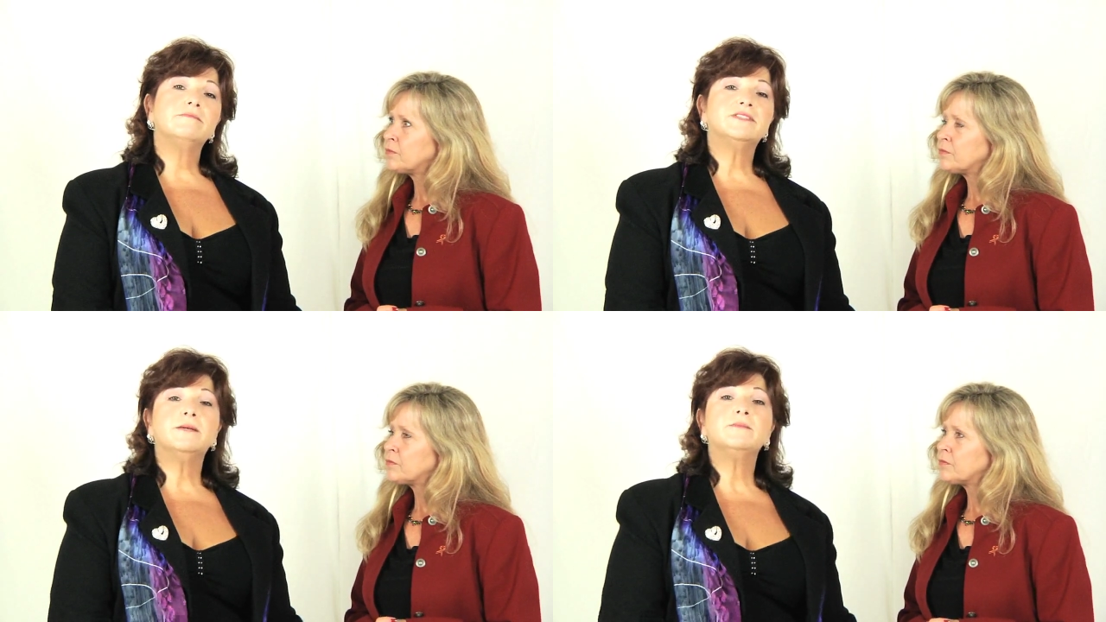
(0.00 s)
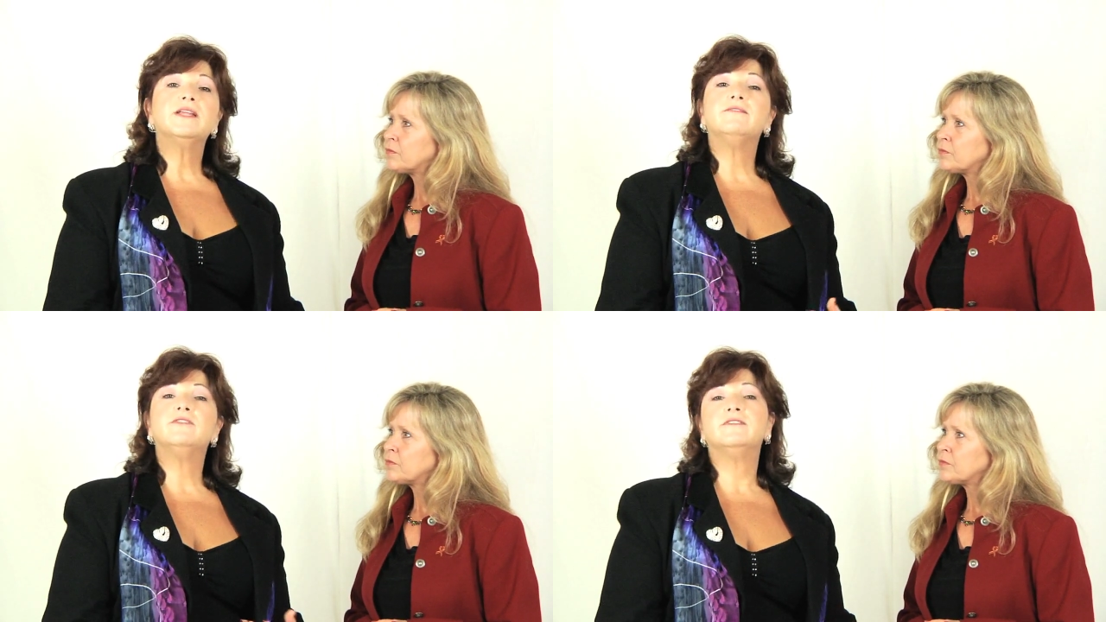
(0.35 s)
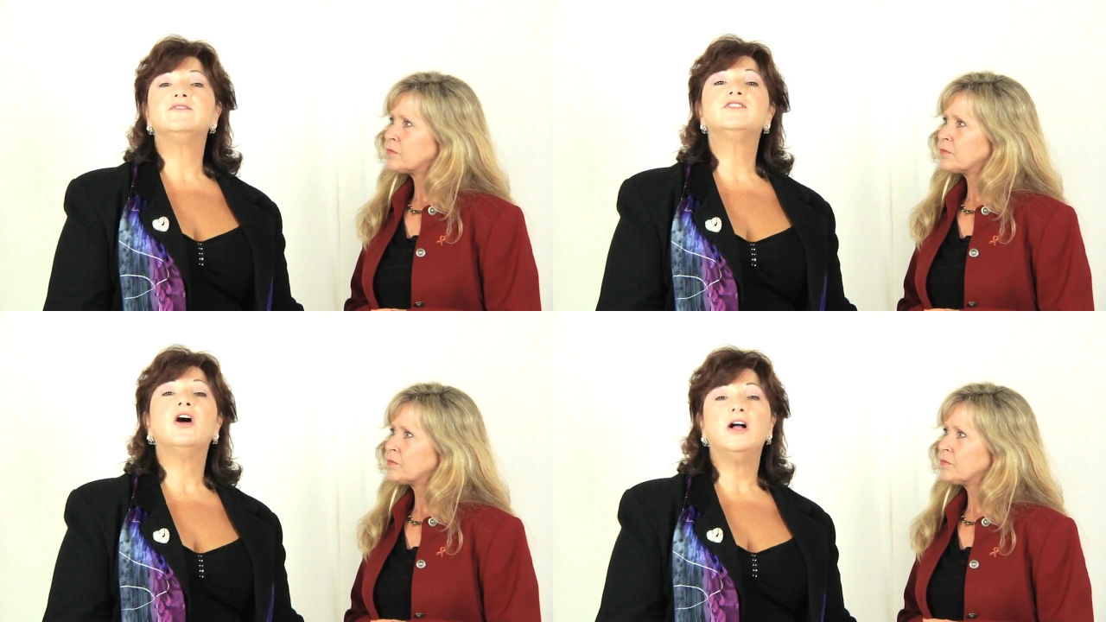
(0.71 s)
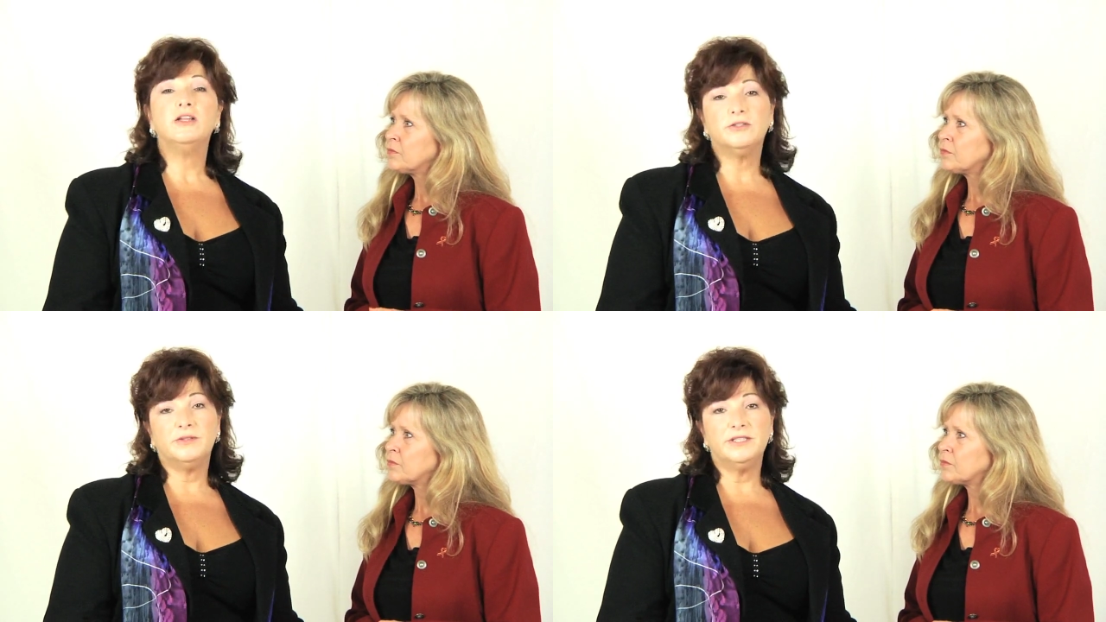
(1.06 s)
Speaker 1: some level of
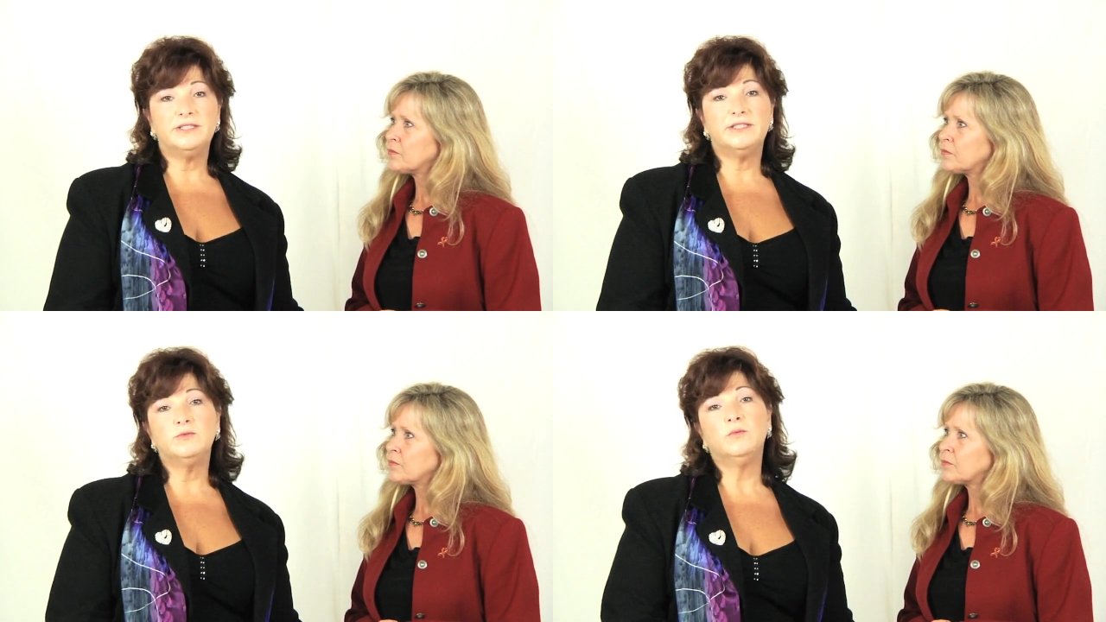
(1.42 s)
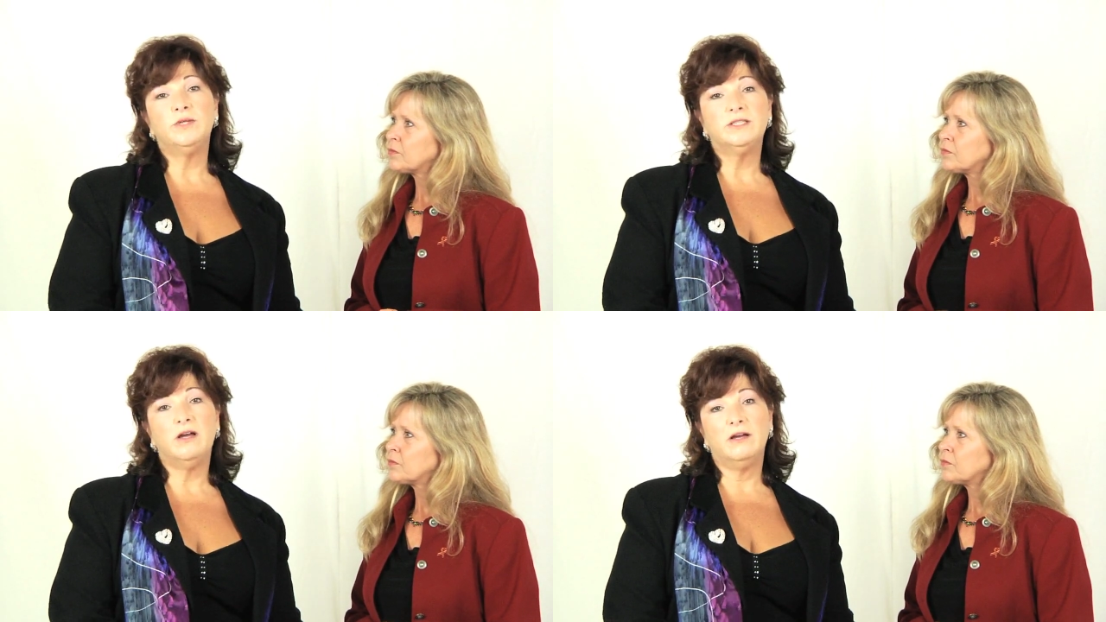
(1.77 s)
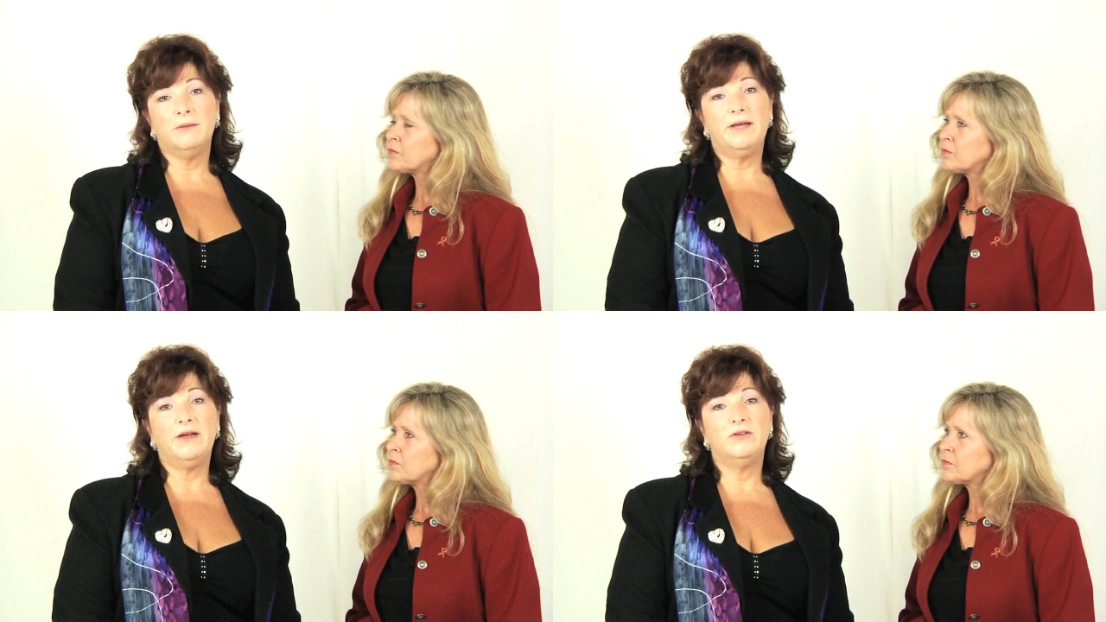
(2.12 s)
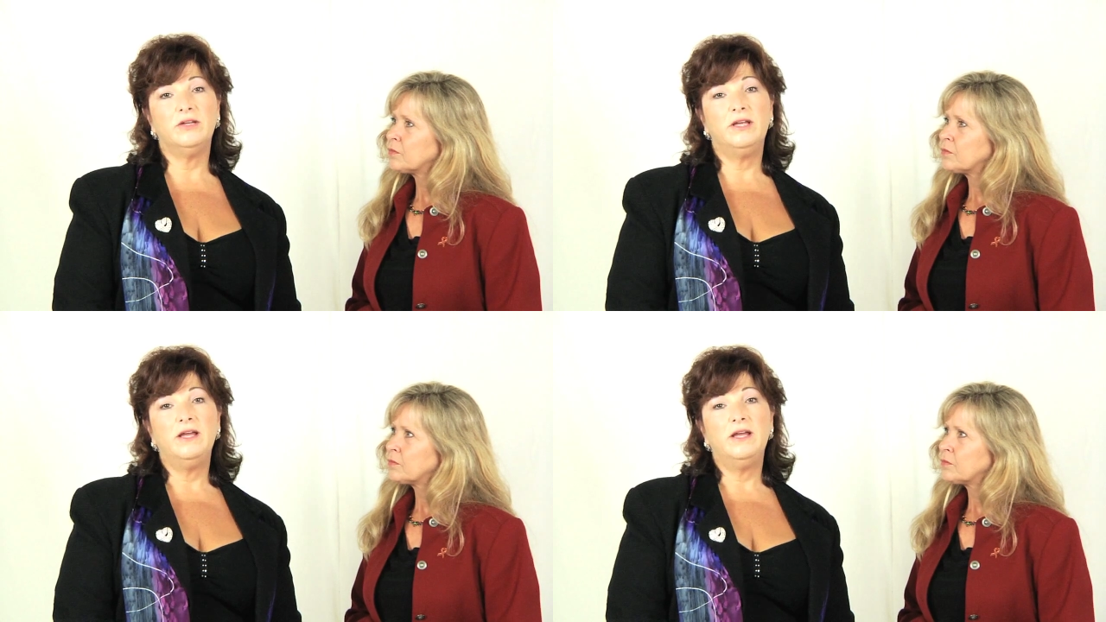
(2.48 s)
tolerance, is what we talk about.